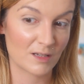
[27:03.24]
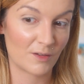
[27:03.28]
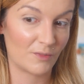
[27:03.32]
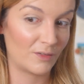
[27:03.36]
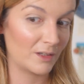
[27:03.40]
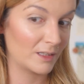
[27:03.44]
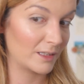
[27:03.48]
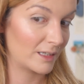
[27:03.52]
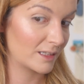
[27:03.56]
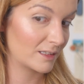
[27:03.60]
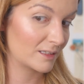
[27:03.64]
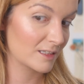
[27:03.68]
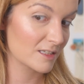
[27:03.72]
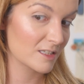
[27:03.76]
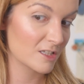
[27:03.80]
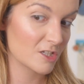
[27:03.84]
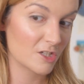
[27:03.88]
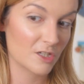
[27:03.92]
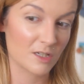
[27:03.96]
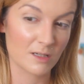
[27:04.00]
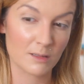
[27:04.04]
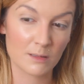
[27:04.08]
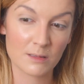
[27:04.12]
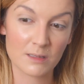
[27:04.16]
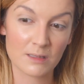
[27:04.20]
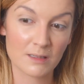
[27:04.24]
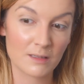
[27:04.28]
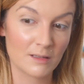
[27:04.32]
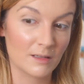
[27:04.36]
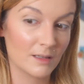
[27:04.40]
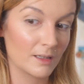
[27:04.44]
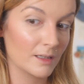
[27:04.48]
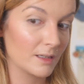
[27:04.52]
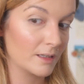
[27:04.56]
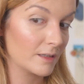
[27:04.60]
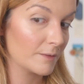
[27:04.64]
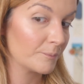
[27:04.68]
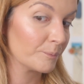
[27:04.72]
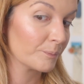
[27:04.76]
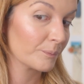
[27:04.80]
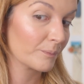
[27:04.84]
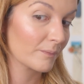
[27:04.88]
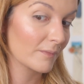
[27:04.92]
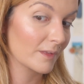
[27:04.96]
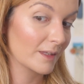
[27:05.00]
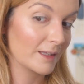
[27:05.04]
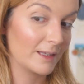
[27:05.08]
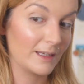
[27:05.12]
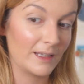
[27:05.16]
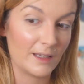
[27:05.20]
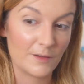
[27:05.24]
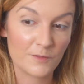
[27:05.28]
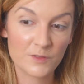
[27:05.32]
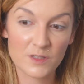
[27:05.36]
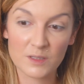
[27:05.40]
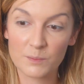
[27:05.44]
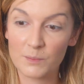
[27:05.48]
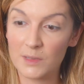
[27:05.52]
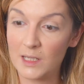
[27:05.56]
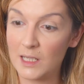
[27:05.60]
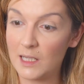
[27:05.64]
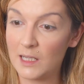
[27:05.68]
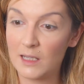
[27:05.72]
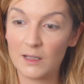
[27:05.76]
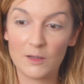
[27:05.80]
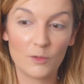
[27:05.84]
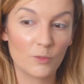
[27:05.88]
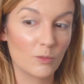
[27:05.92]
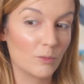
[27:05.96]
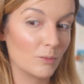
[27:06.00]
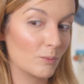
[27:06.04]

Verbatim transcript: I feel like this just gives me,